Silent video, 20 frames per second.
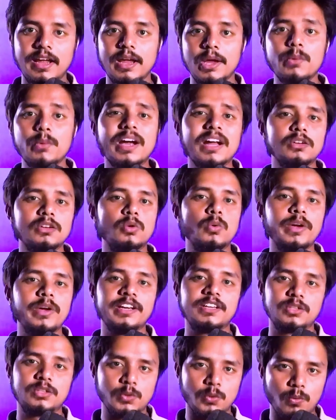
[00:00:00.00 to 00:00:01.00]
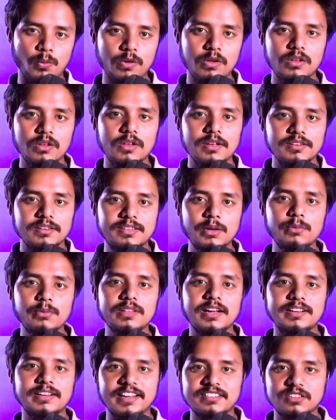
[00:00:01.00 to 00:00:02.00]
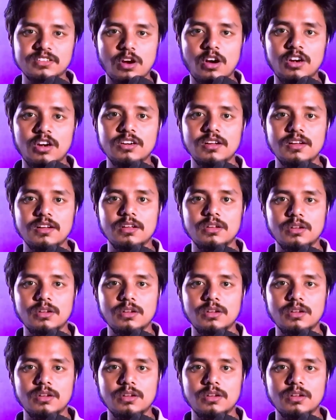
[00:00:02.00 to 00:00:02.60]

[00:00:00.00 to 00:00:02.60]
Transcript: you can do it too. See you in the next on.